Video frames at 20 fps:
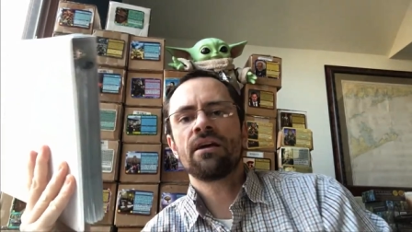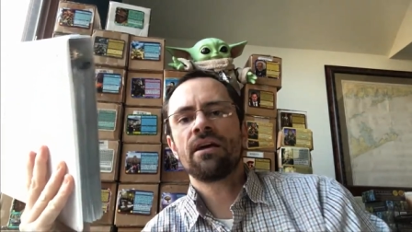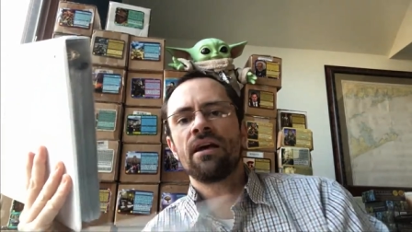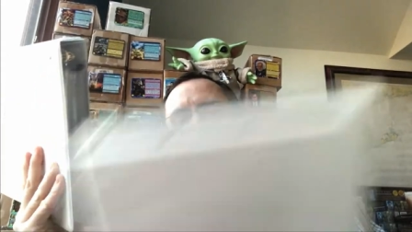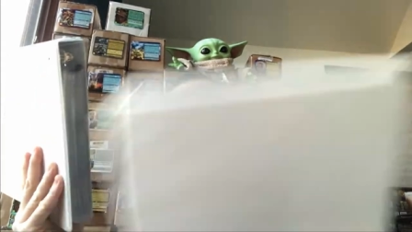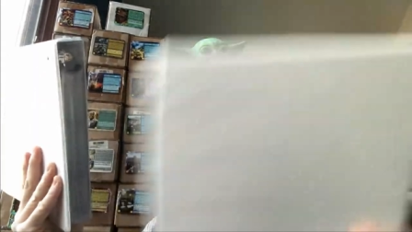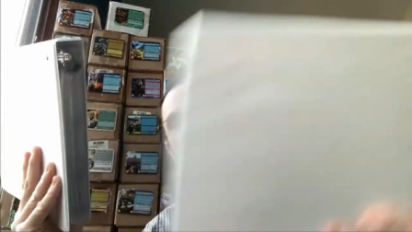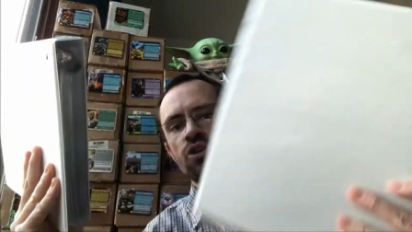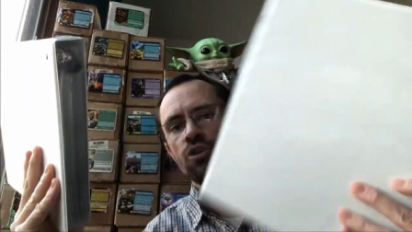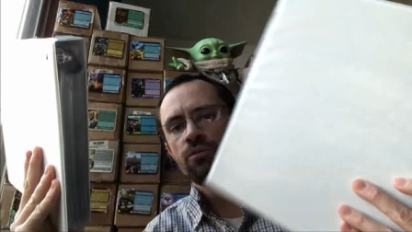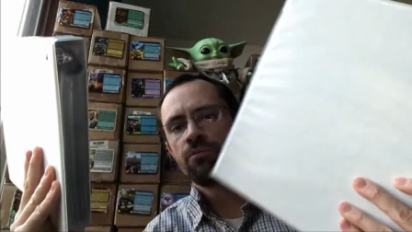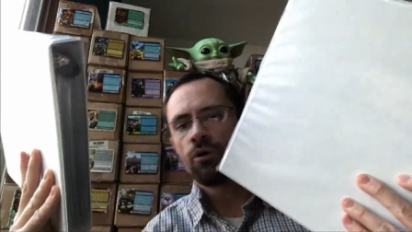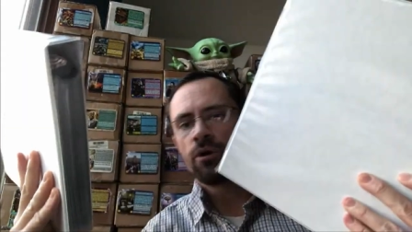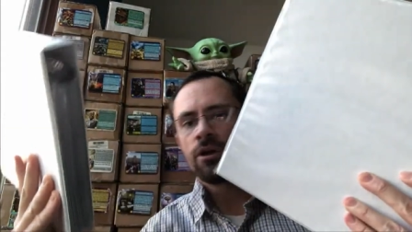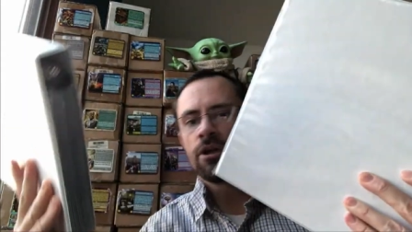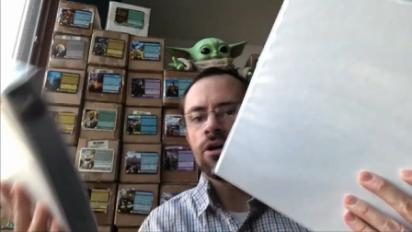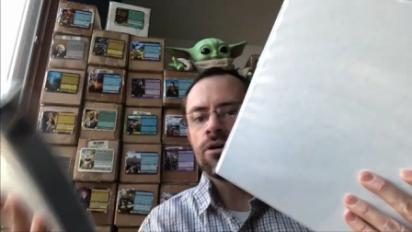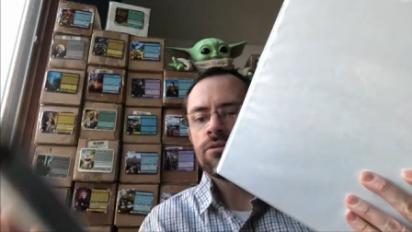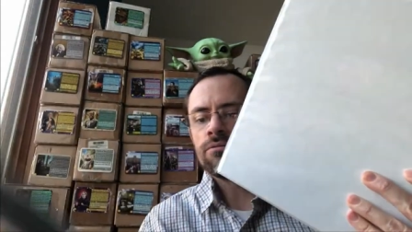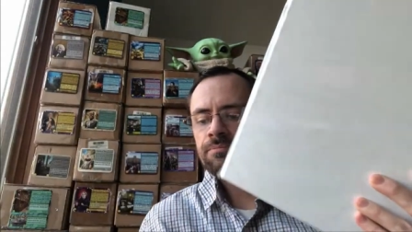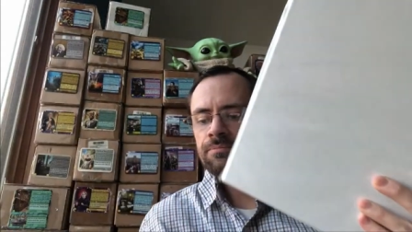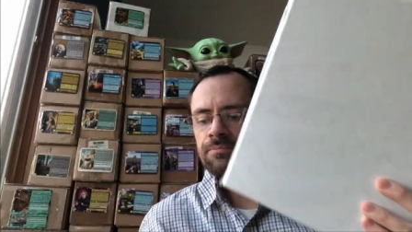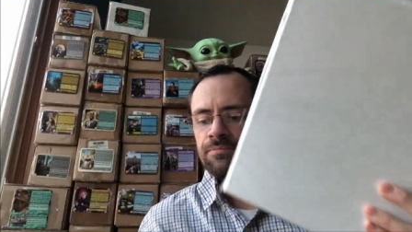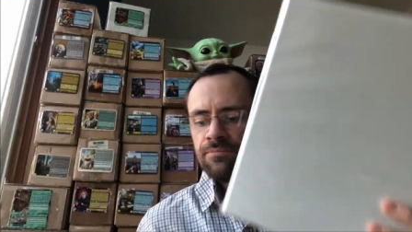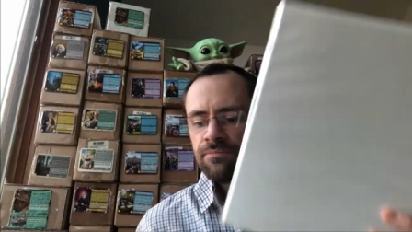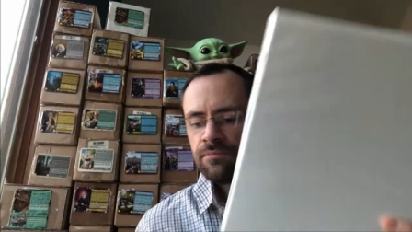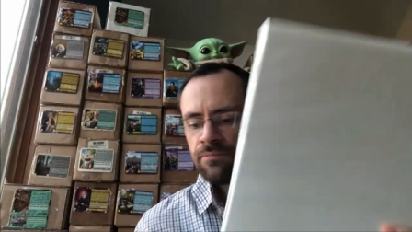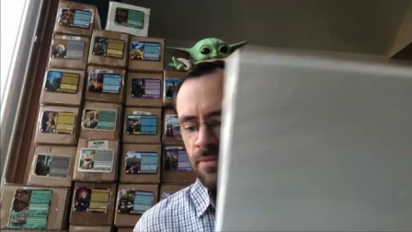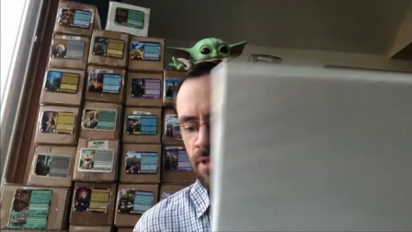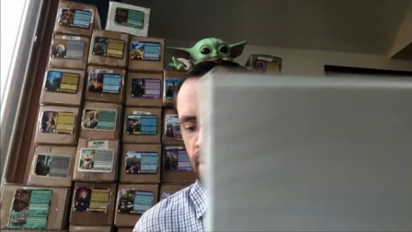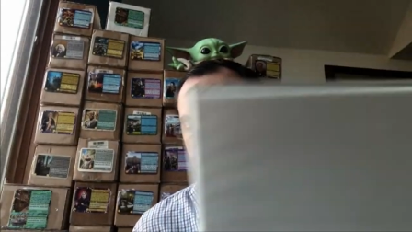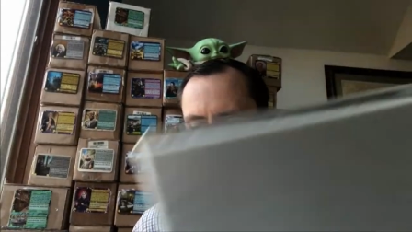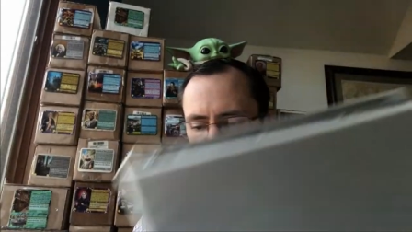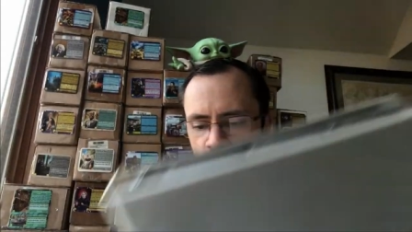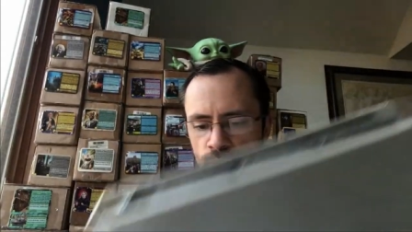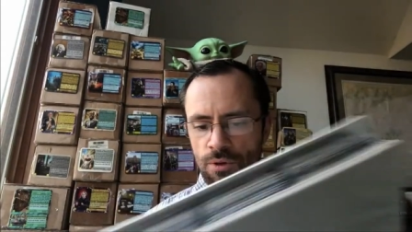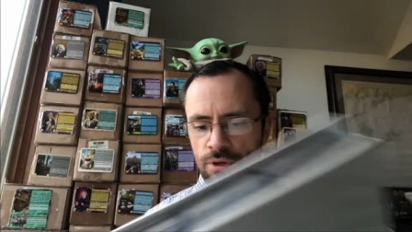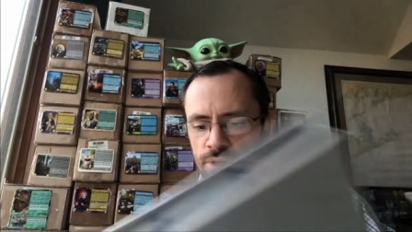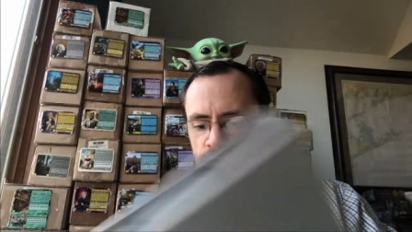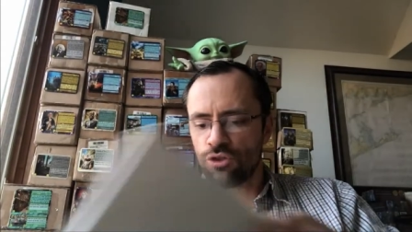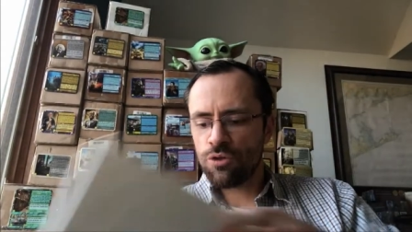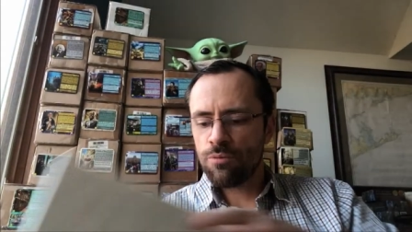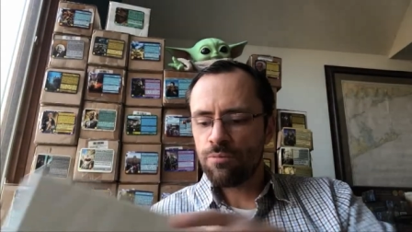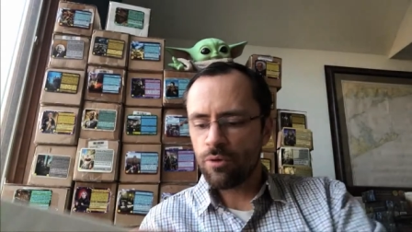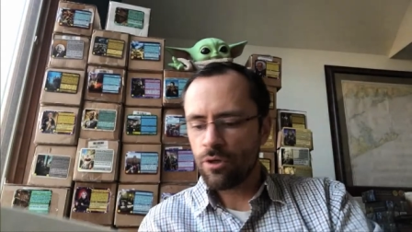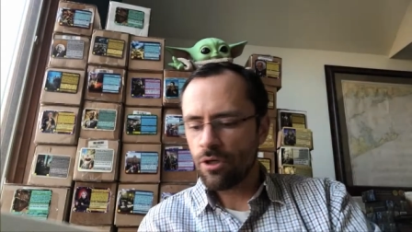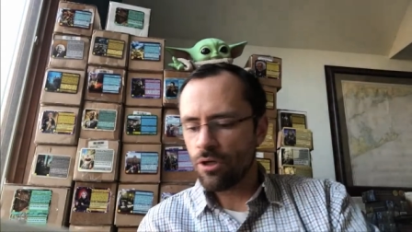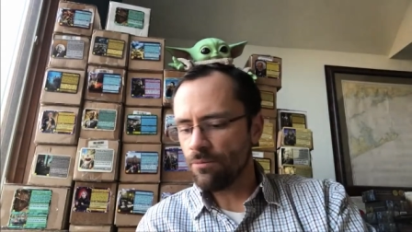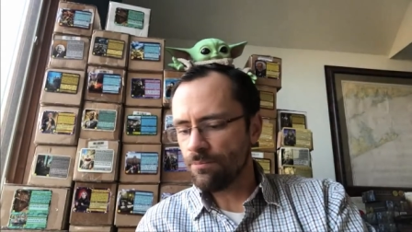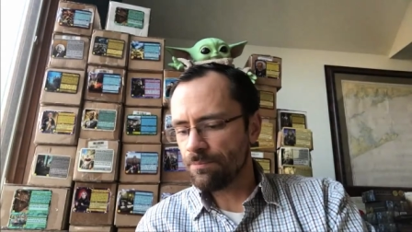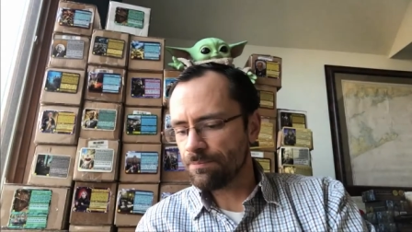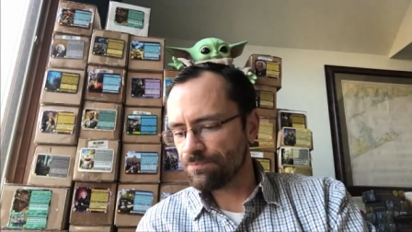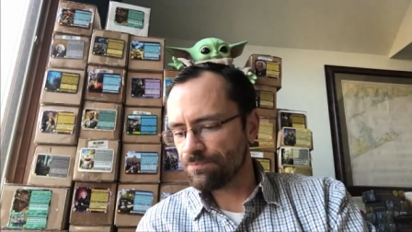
and 2.0. So we're going to 2.0,